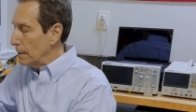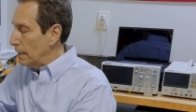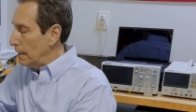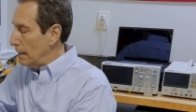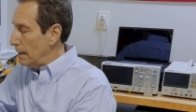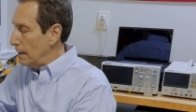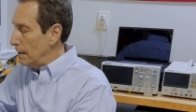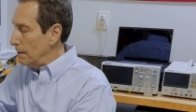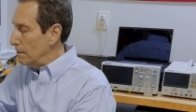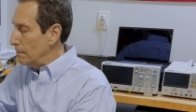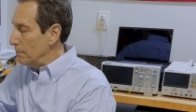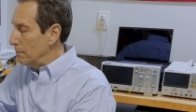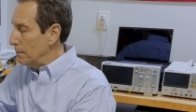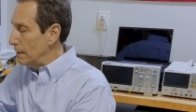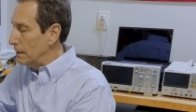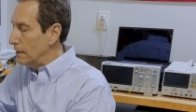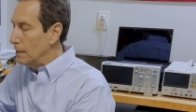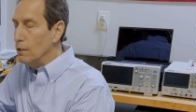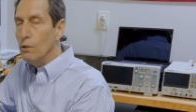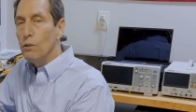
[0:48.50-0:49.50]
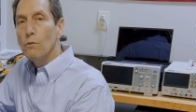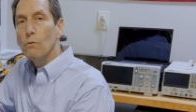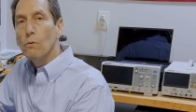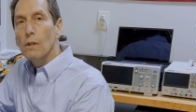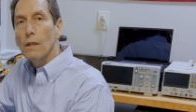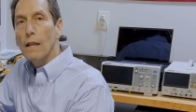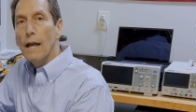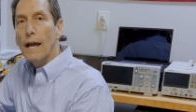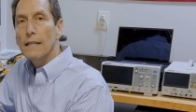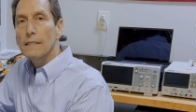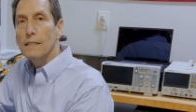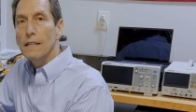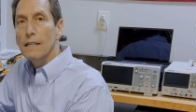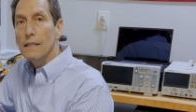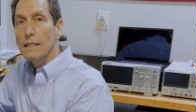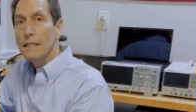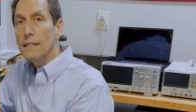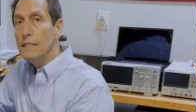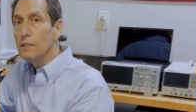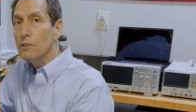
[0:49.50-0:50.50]
um, that the unit will last
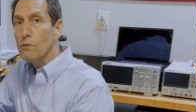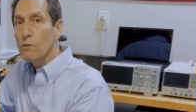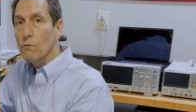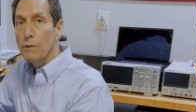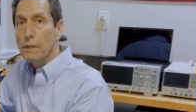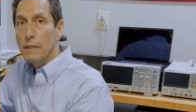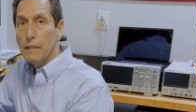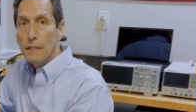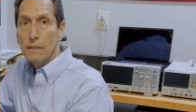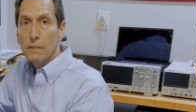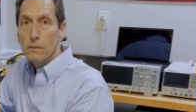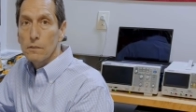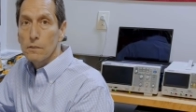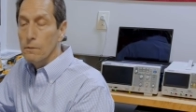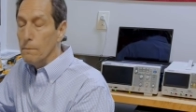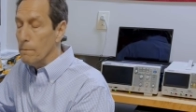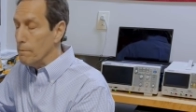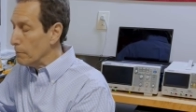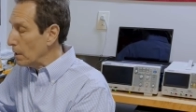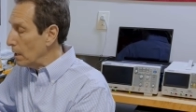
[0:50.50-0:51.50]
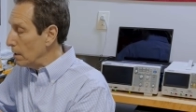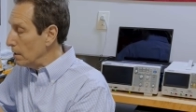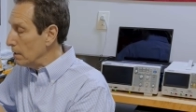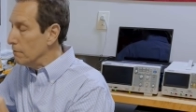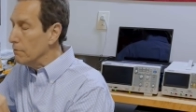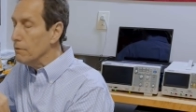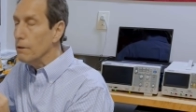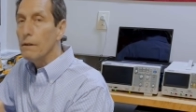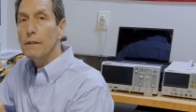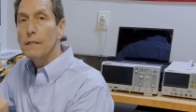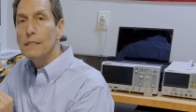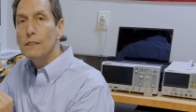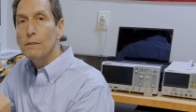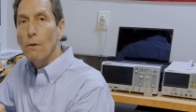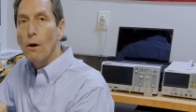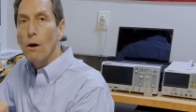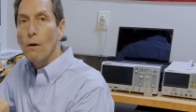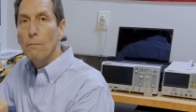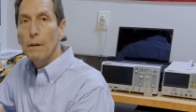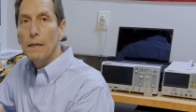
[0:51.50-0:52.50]
at least three years on a very
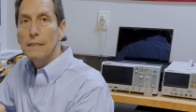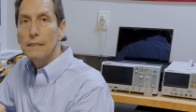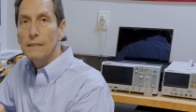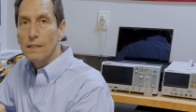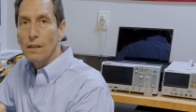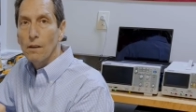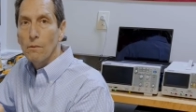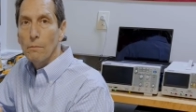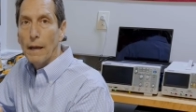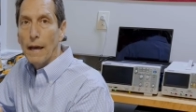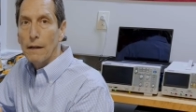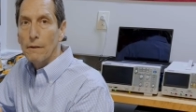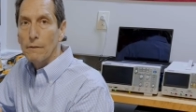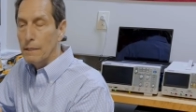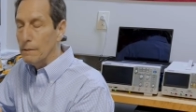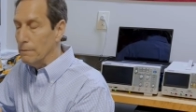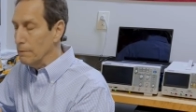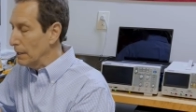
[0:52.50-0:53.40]
small button cell battery.